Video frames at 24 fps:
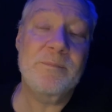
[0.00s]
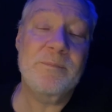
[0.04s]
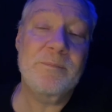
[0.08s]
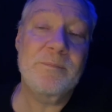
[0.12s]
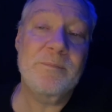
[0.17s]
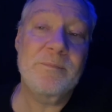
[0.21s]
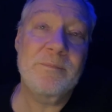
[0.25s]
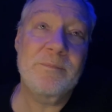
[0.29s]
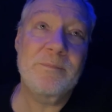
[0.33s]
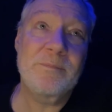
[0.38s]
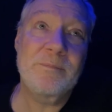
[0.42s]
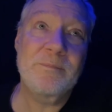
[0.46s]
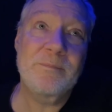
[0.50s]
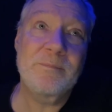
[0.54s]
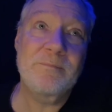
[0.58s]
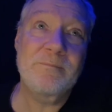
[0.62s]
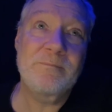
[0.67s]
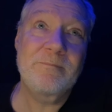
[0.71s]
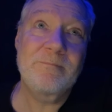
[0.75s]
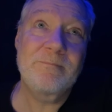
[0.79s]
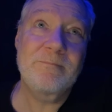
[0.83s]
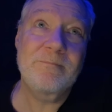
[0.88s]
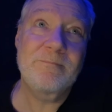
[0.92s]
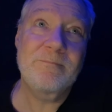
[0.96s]

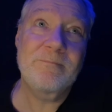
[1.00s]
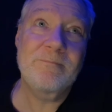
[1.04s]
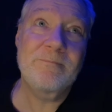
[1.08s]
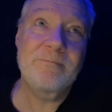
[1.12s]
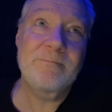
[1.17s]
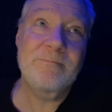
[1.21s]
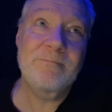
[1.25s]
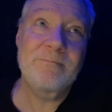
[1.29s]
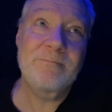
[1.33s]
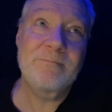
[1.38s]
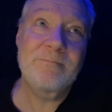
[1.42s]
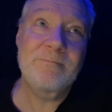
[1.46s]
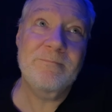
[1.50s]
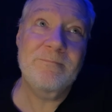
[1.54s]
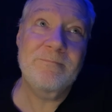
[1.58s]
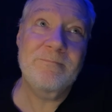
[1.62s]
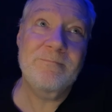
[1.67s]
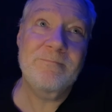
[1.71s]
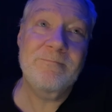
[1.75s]
(silence)